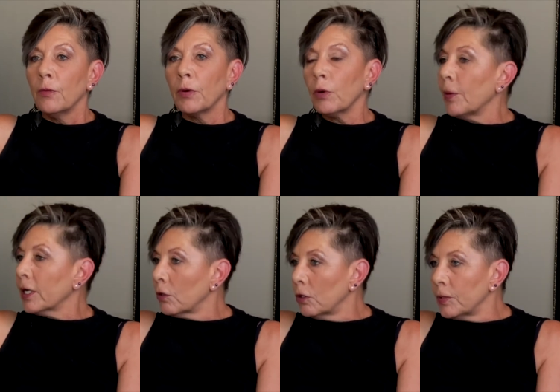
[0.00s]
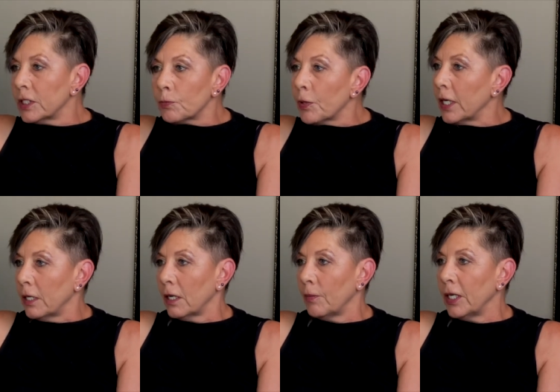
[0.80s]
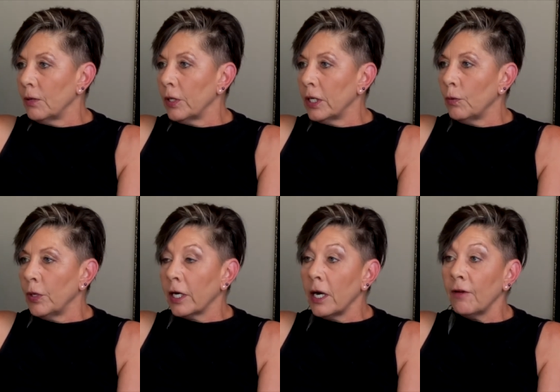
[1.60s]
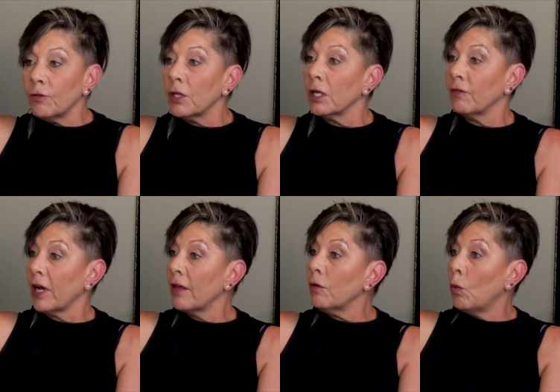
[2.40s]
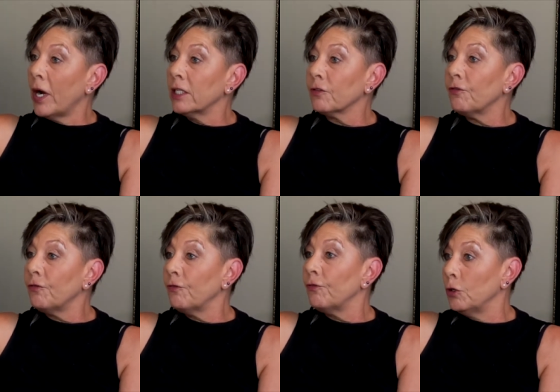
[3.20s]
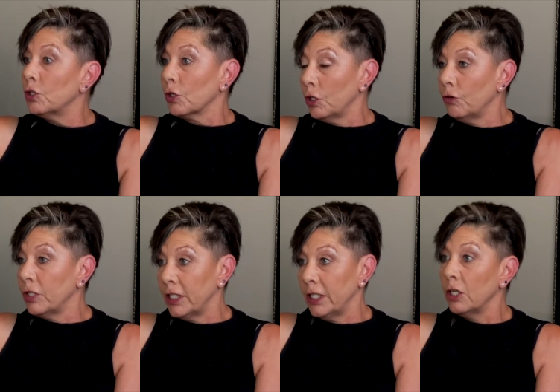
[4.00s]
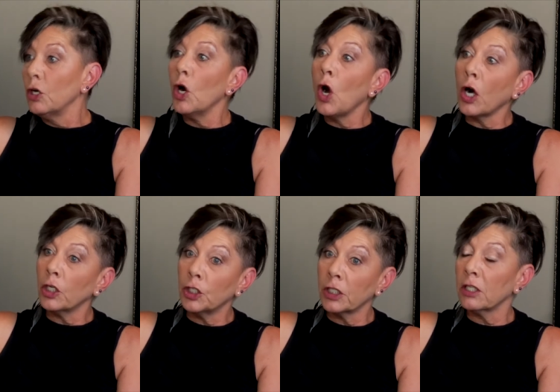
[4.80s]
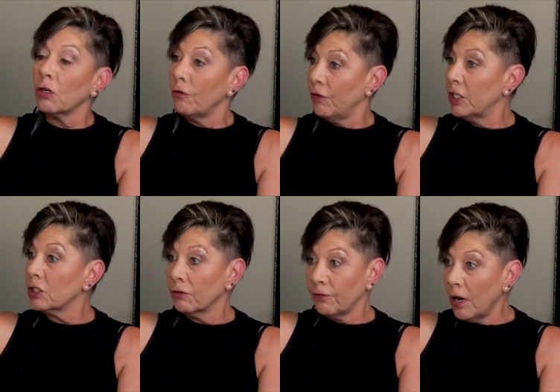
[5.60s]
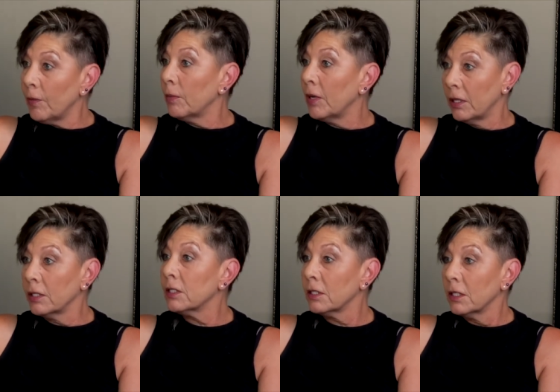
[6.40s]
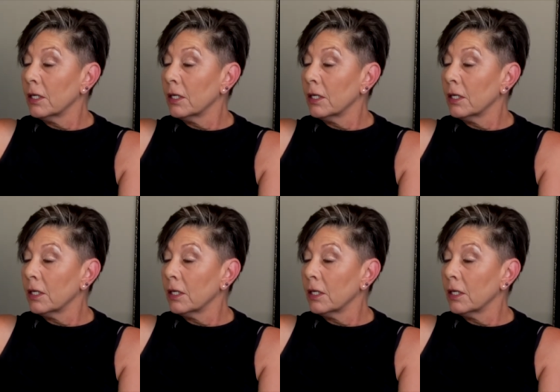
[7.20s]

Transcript: But what about the urban spread? I mean, we're going to have to think of other ways of food security, not just the conventional farming methods.